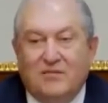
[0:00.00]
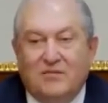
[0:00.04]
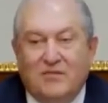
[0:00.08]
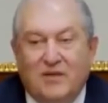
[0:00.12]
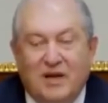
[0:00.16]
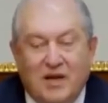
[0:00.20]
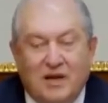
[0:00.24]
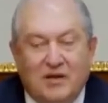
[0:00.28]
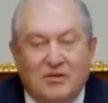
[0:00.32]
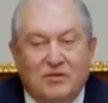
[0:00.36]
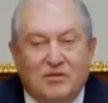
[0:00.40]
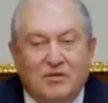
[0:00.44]

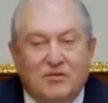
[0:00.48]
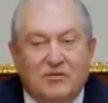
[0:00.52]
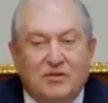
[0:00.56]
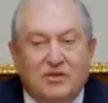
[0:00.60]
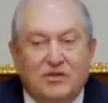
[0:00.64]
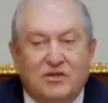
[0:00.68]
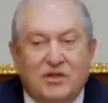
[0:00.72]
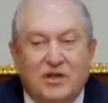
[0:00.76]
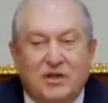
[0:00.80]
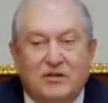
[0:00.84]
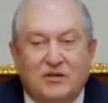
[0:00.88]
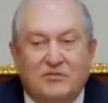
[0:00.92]
very good
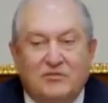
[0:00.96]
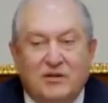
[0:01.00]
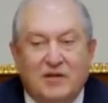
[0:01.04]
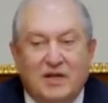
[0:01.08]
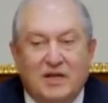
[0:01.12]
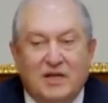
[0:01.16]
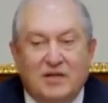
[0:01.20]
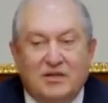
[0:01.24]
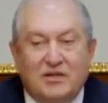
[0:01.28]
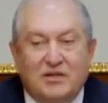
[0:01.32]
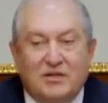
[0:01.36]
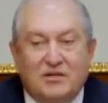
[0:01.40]

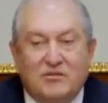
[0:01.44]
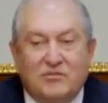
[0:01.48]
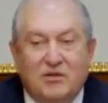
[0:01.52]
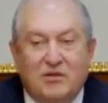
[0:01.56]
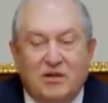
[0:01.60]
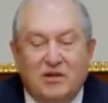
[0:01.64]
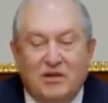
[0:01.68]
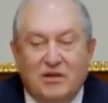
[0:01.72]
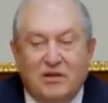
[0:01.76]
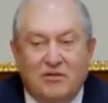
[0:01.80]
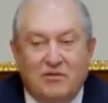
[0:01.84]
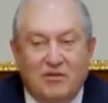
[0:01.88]
relations
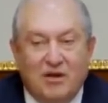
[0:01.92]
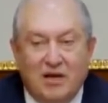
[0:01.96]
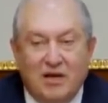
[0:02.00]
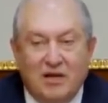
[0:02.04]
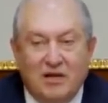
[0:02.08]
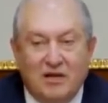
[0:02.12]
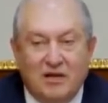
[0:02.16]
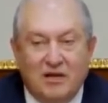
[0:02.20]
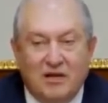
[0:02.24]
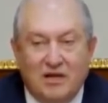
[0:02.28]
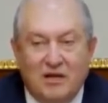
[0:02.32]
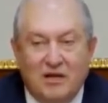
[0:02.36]
with
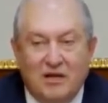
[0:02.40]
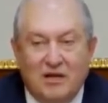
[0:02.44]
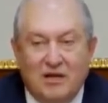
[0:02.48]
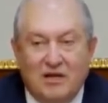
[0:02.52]
Iran.